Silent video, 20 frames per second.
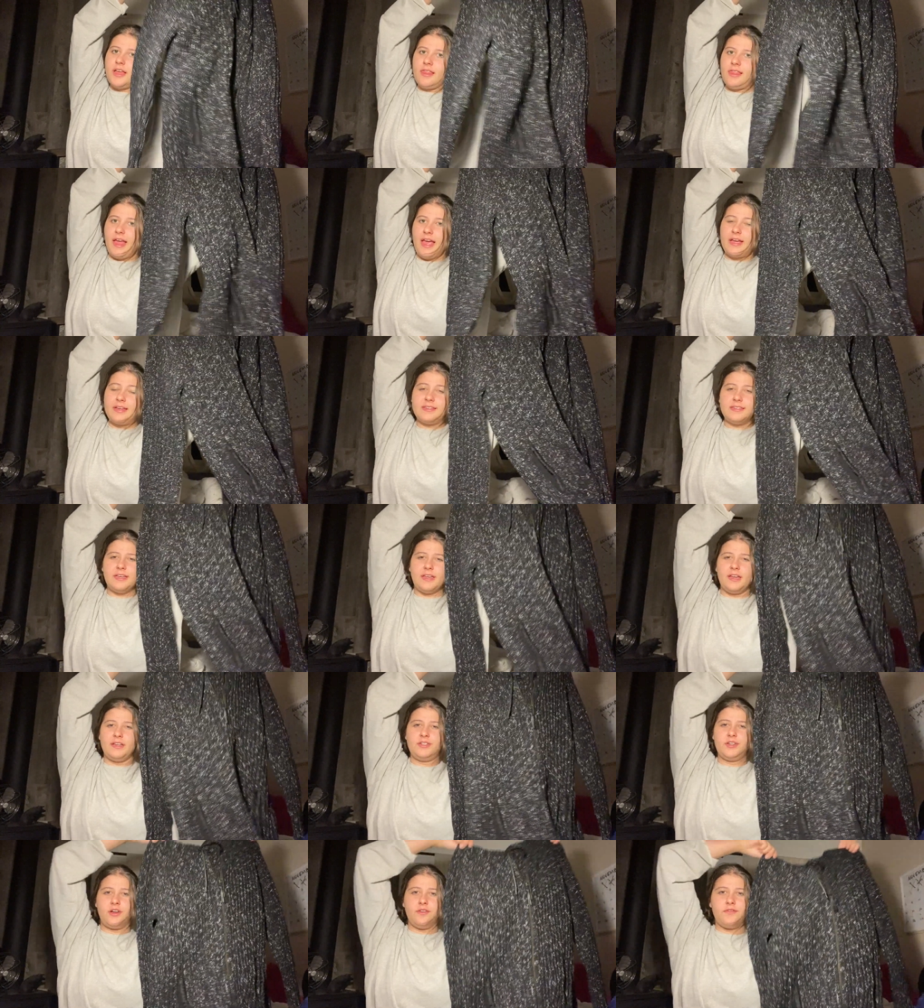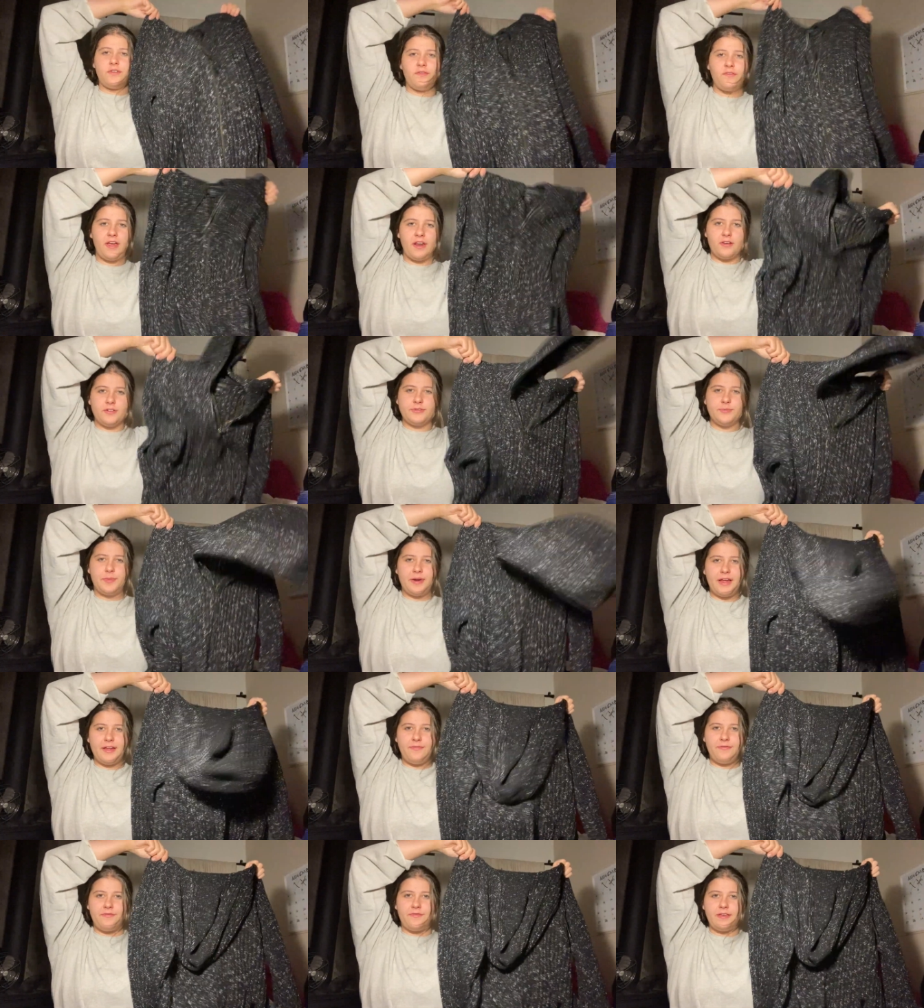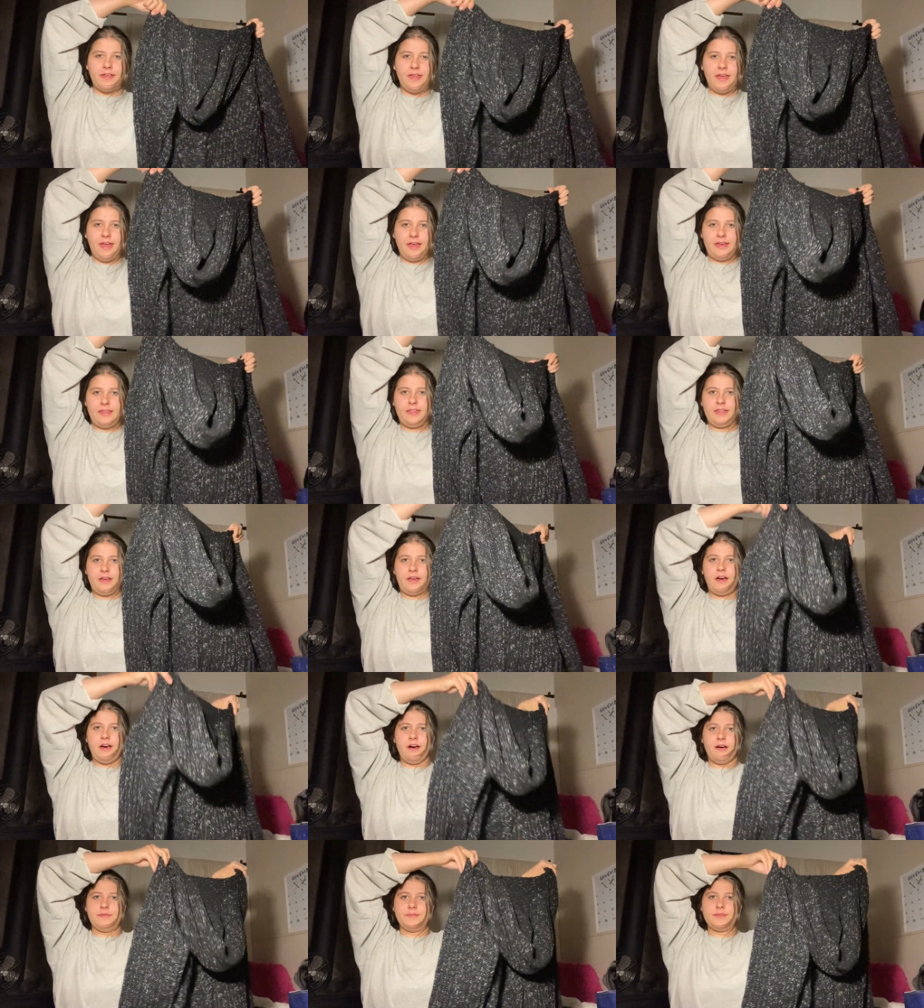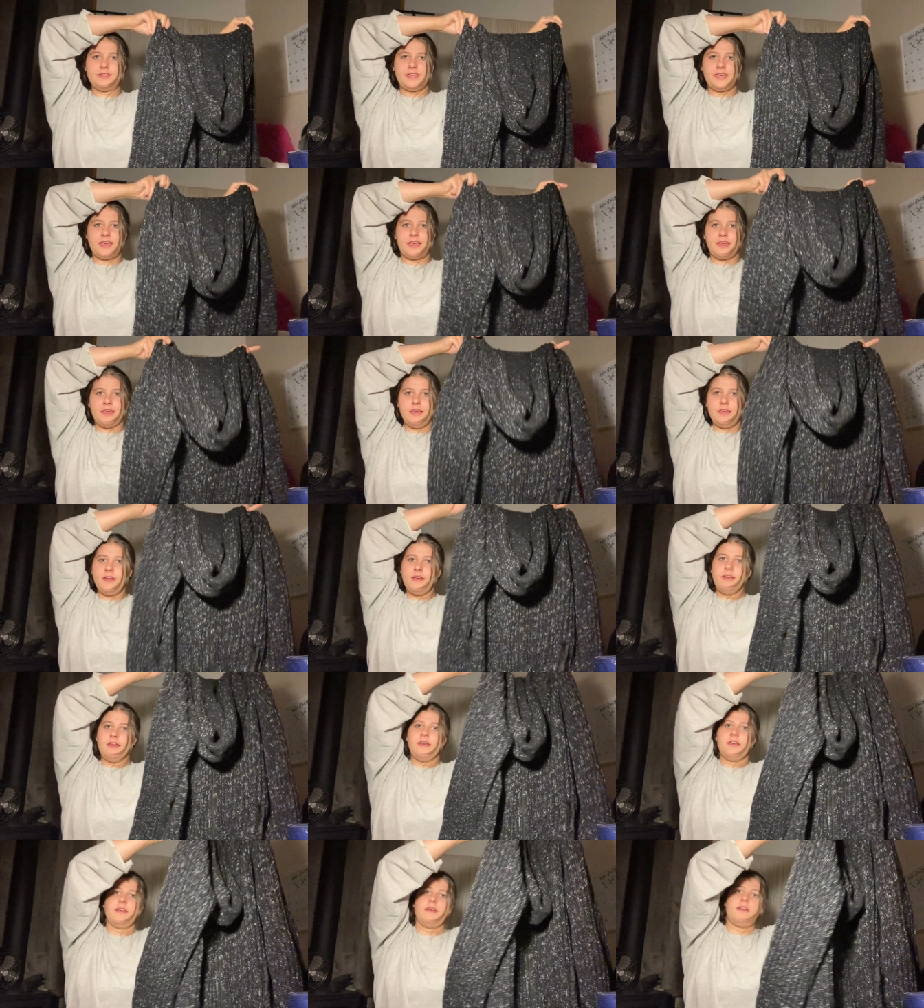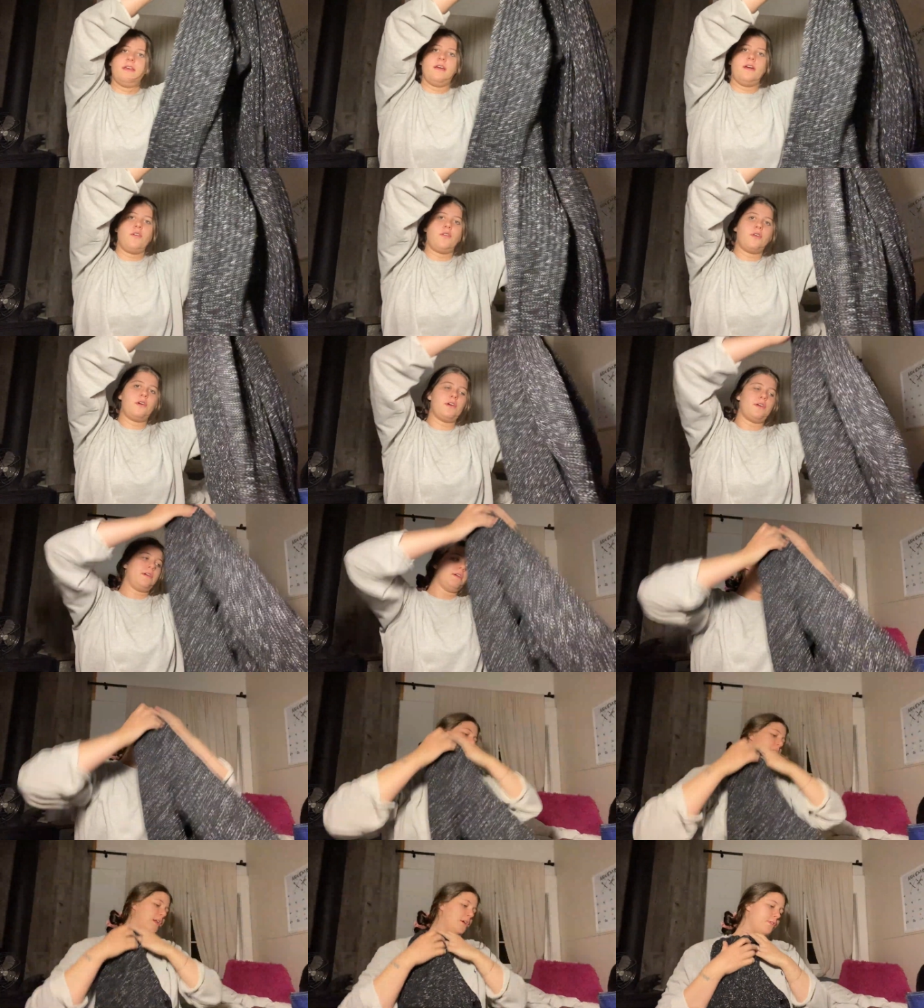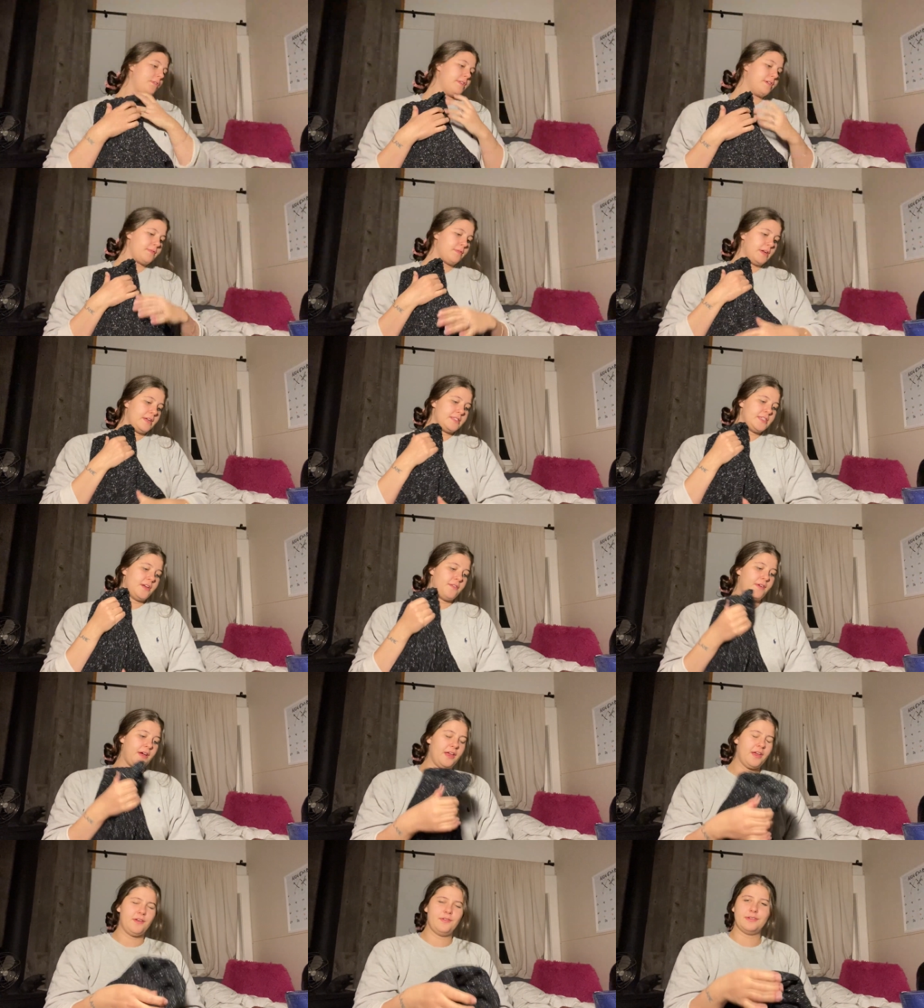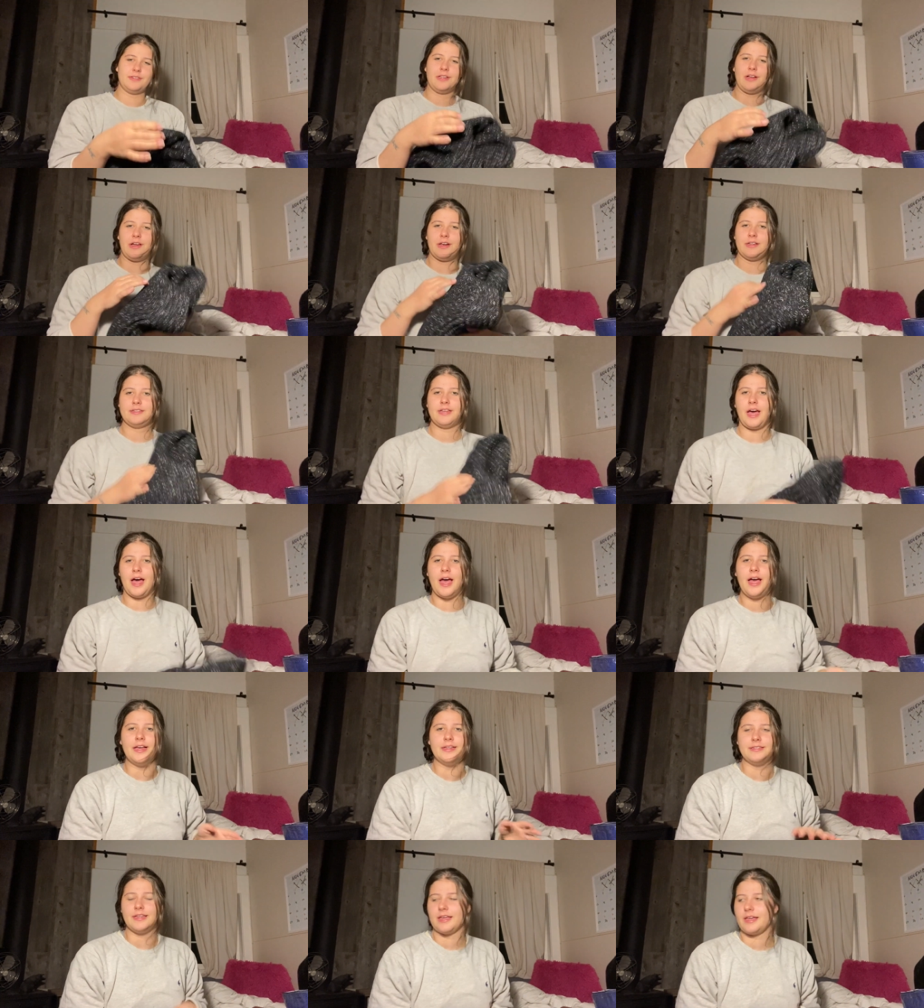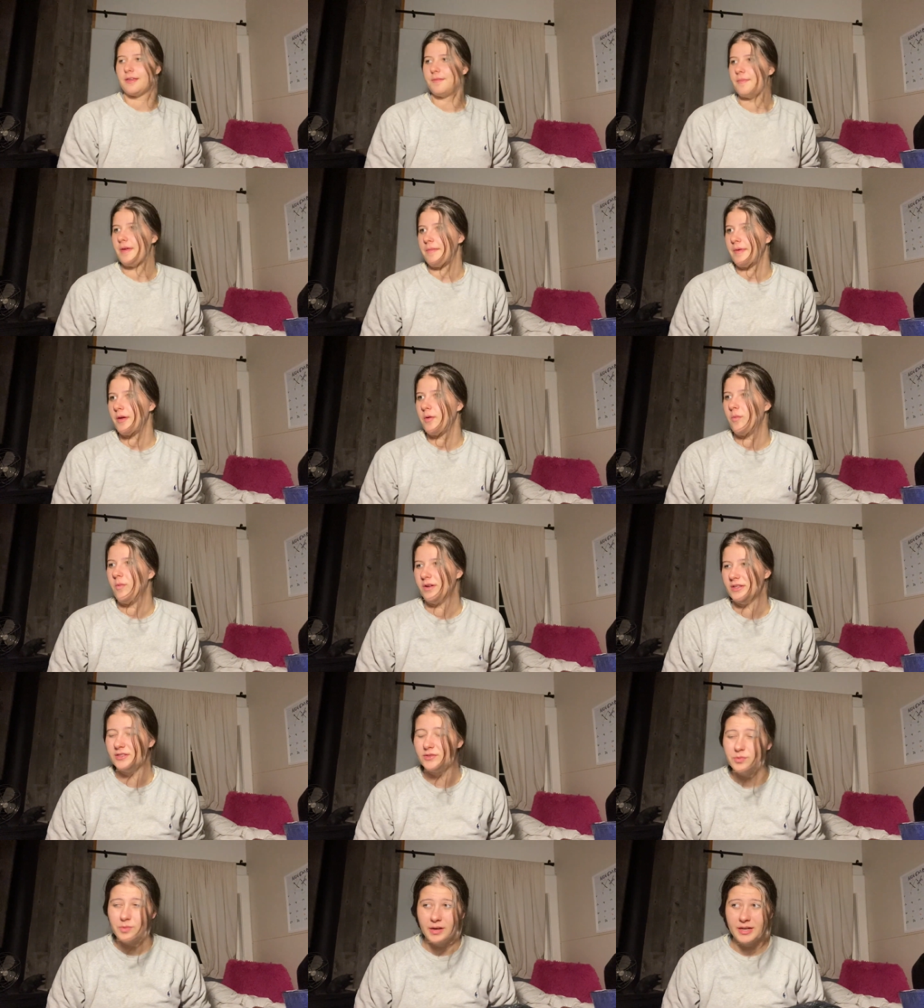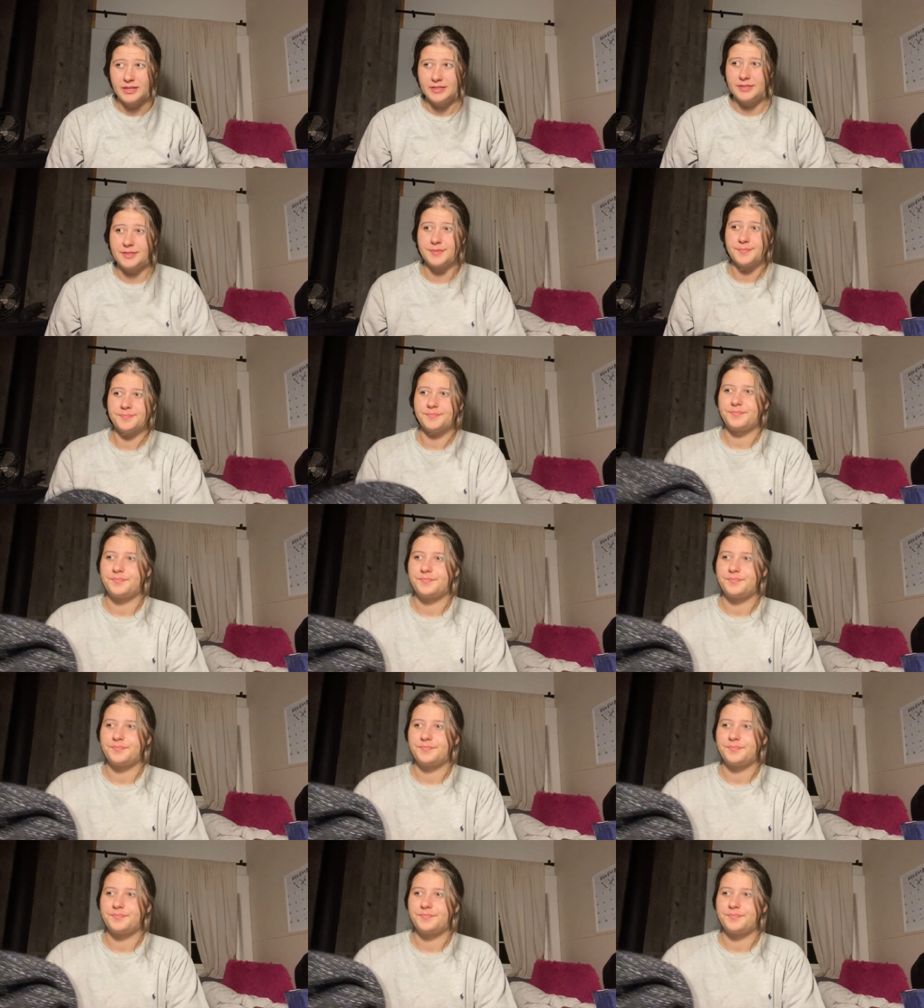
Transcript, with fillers: like selling John Varvatos, but I feel like the comps like, or, you know, the resale value is not as high as like maybe it once was.